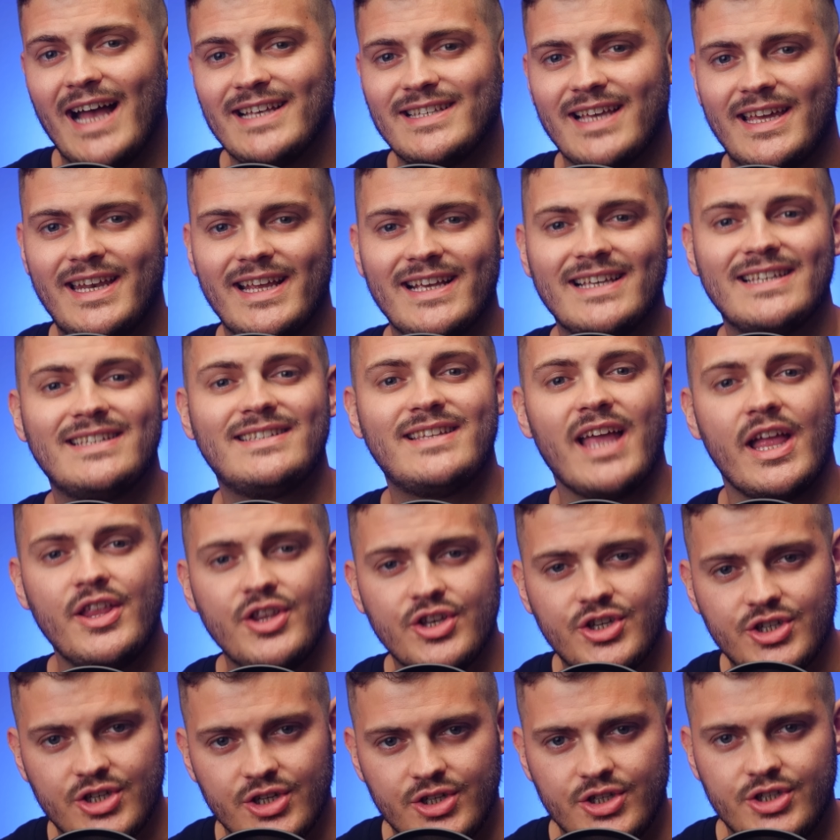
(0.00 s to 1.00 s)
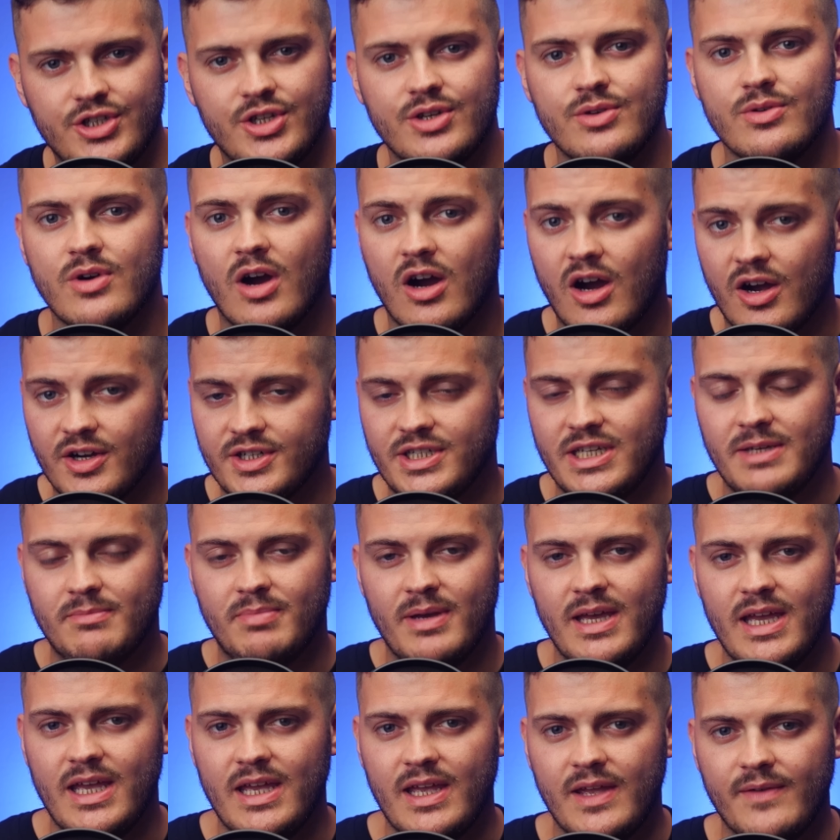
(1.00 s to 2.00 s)
as an extension to
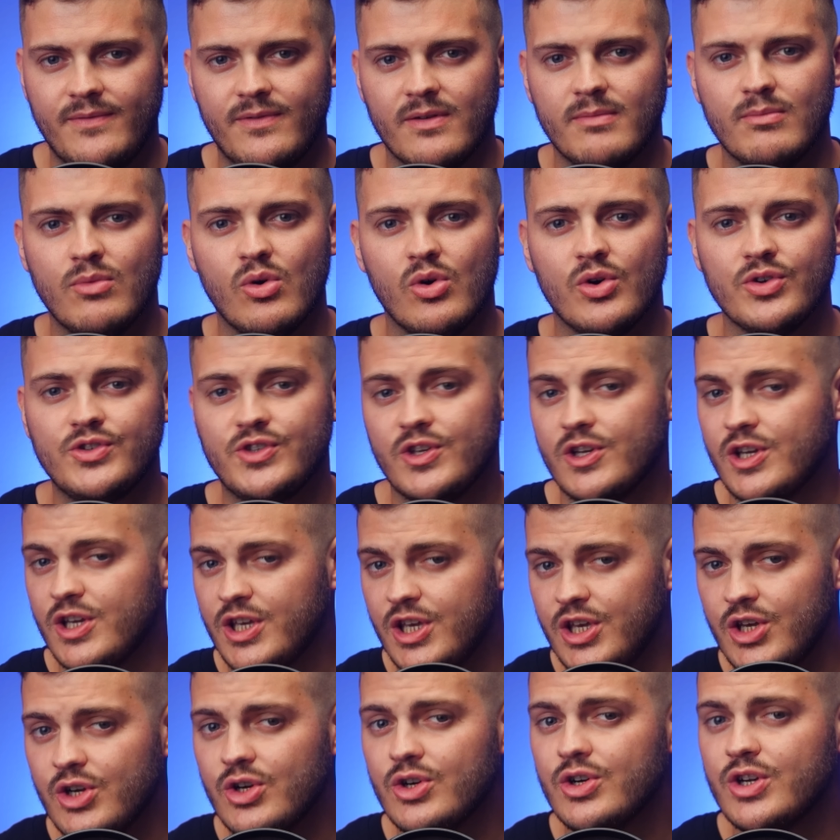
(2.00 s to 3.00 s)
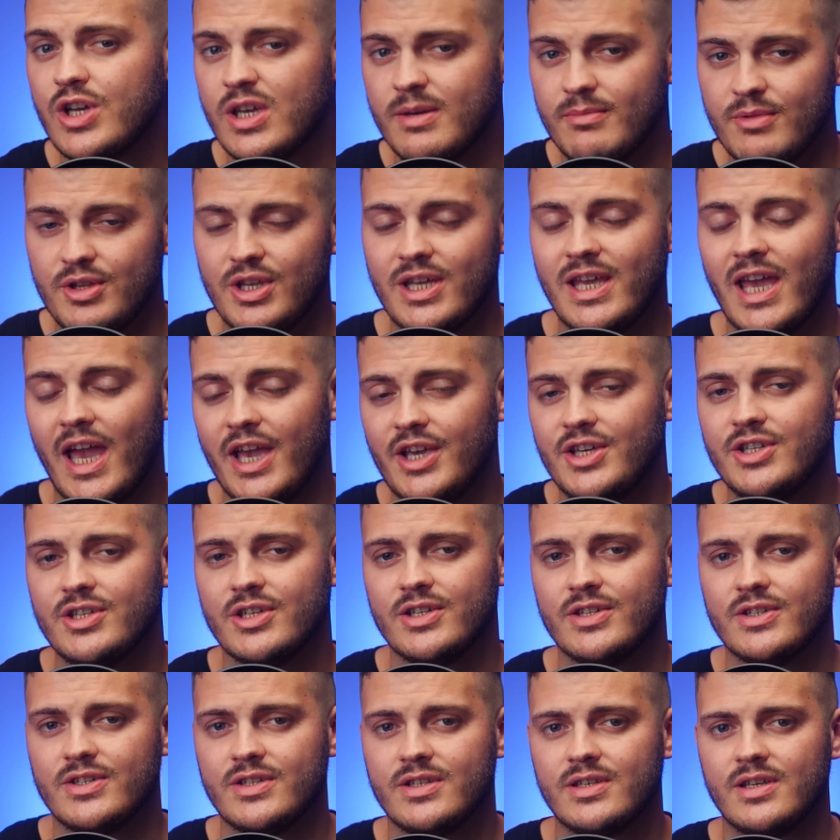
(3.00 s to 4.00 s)
RTP for more secure
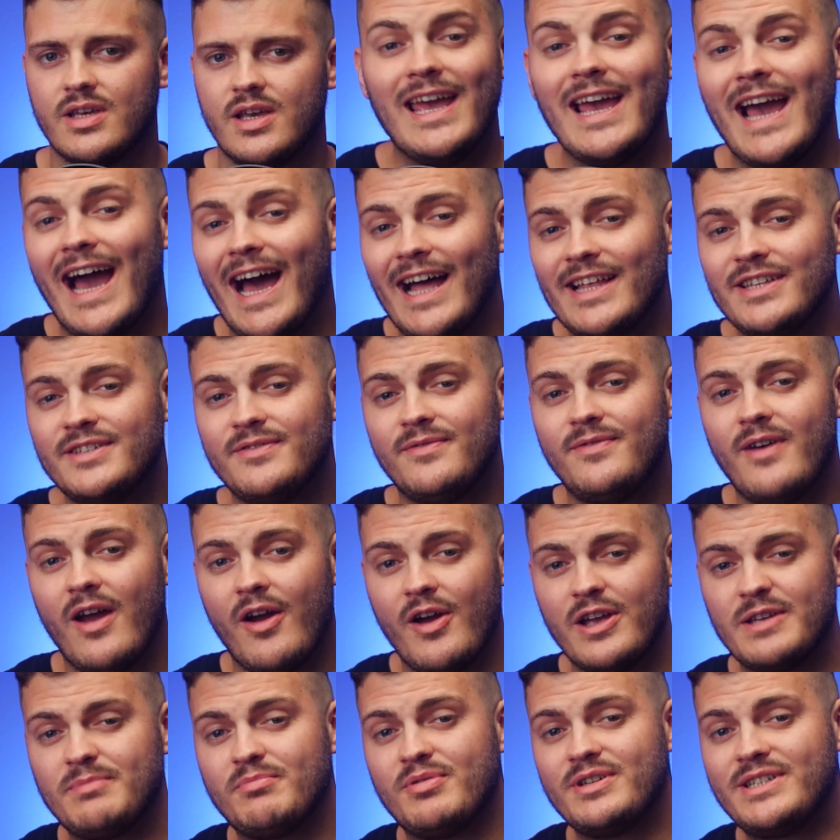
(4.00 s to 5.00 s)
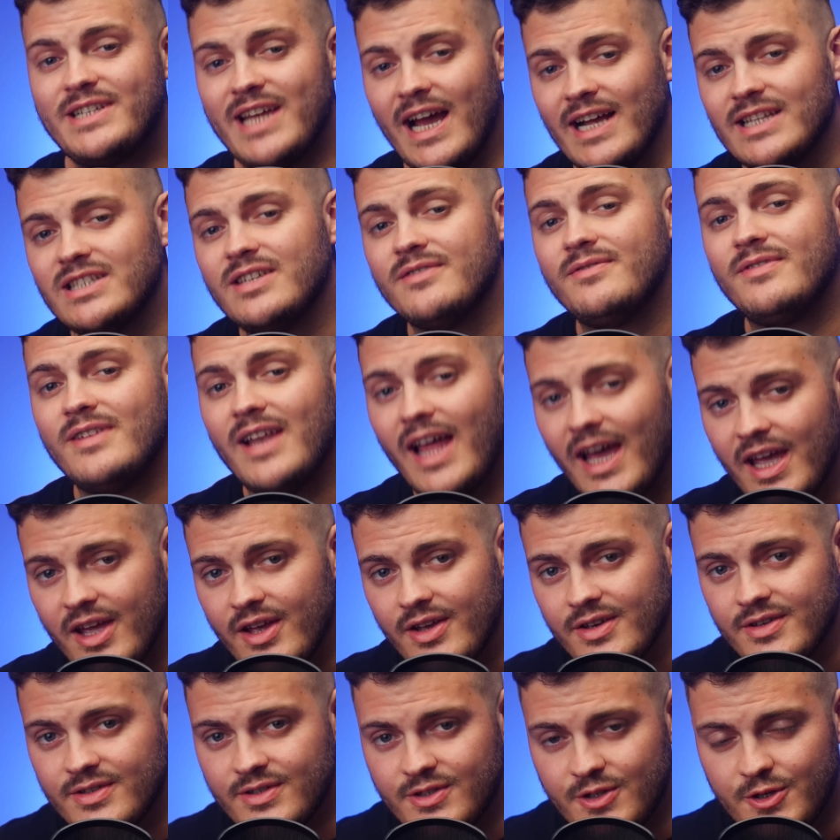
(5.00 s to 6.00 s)
communications. It adds various protective
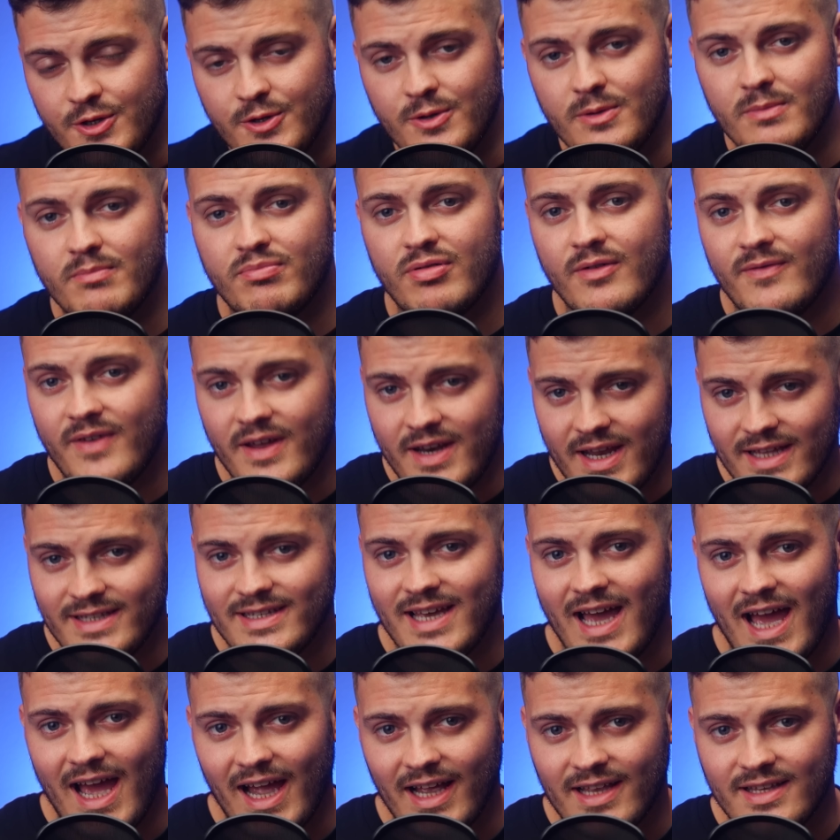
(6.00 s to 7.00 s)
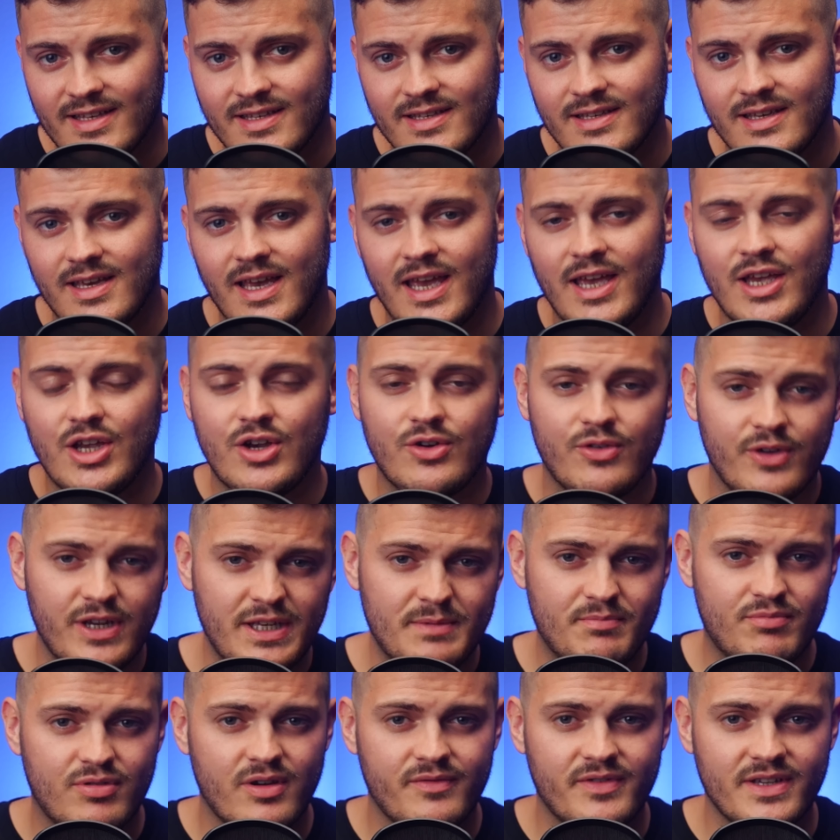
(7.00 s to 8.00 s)
layers to prevent attacks,
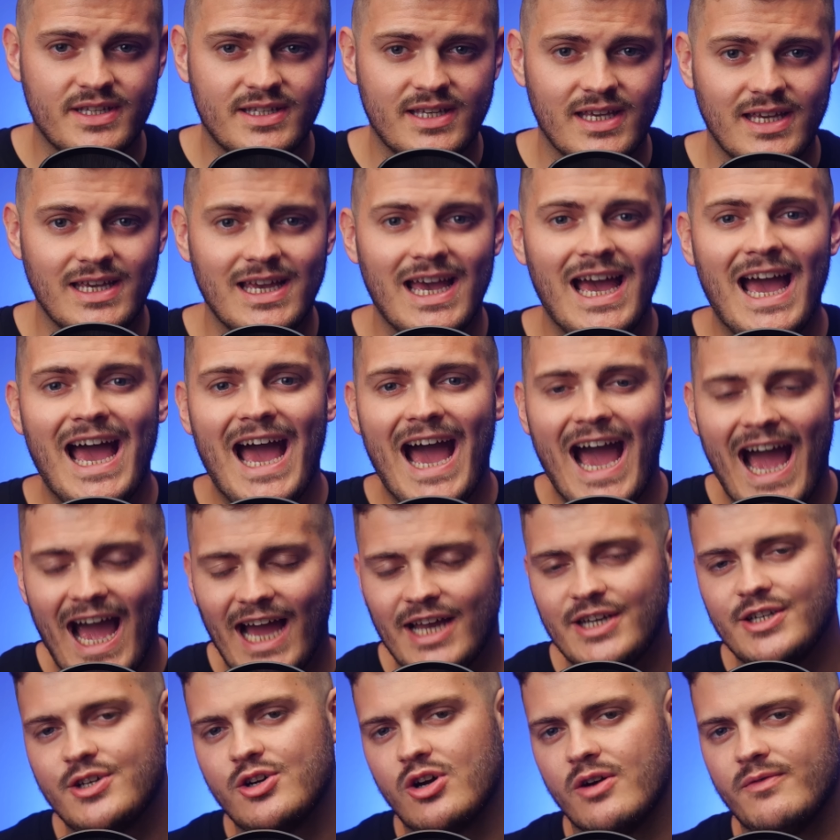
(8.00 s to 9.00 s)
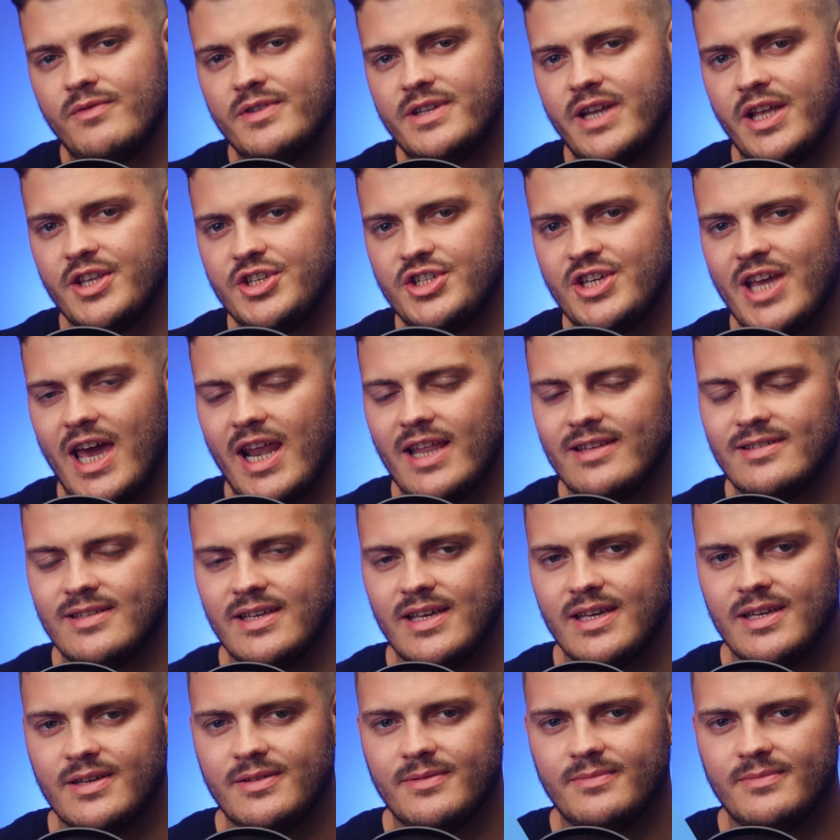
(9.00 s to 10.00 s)
increase privacy, and confidentiality.